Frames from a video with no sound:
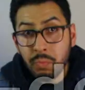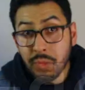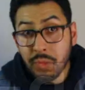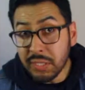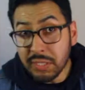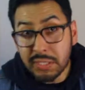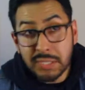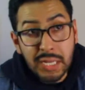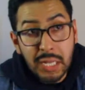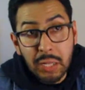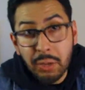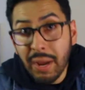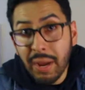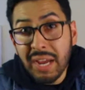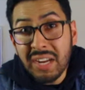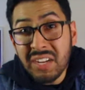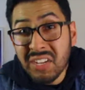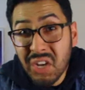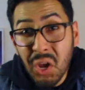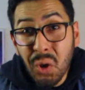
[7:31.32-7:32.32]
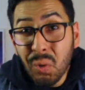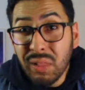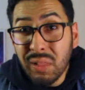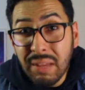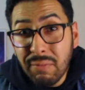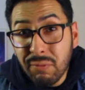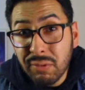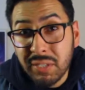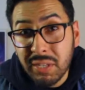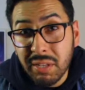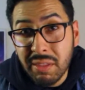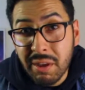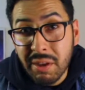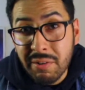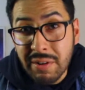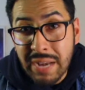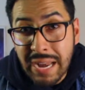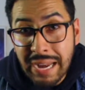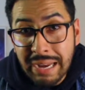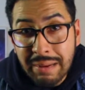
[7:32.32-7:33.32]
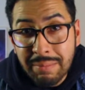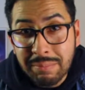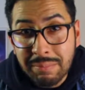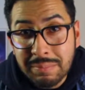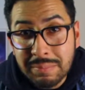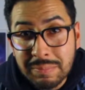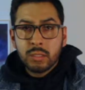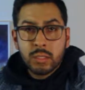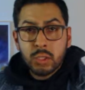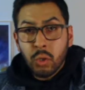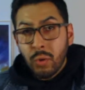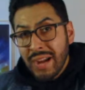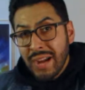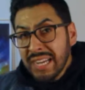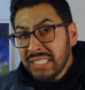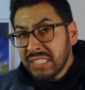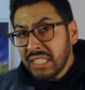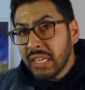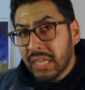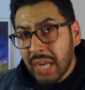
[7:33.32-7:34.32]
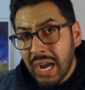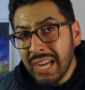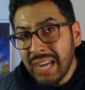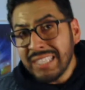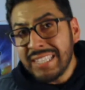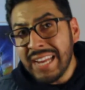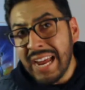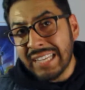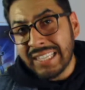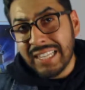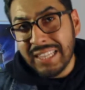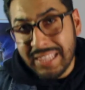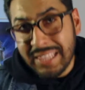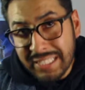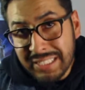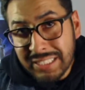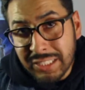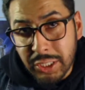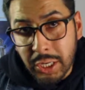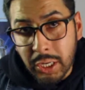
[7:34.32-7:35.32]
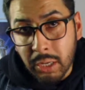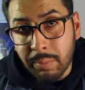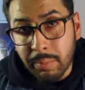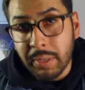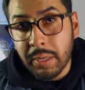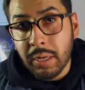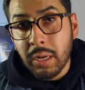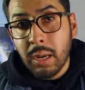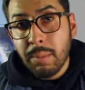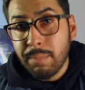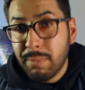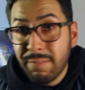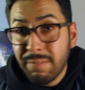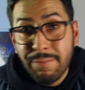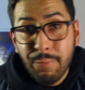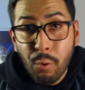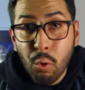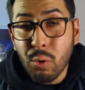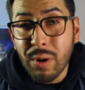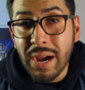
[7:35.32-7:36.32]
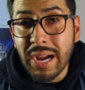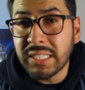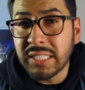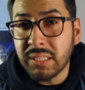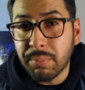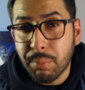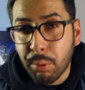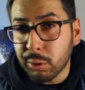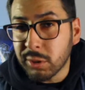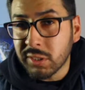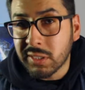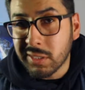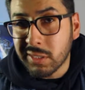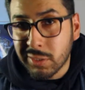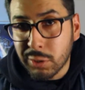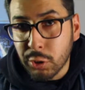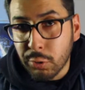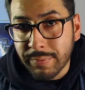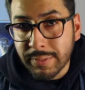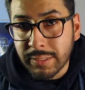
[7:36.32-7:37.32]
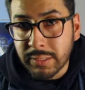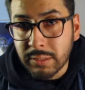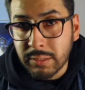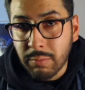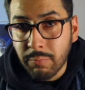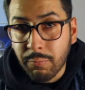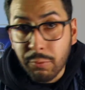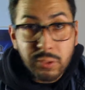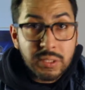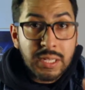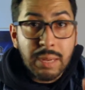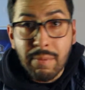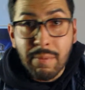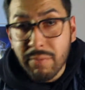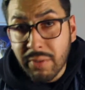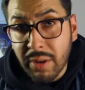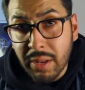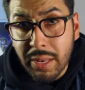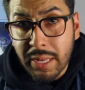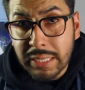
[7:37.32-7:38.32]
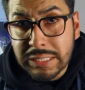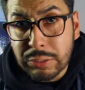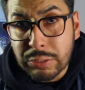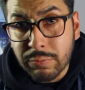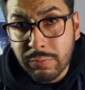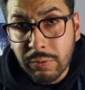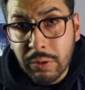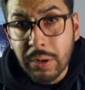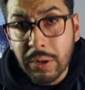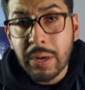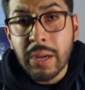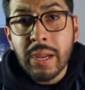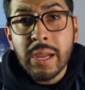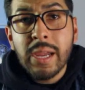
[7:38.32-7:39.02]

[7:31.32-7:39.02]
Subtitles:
This seller had no level to their name. So I actually contacted this gentleman before I actually purchased the service. First time I've done that so far.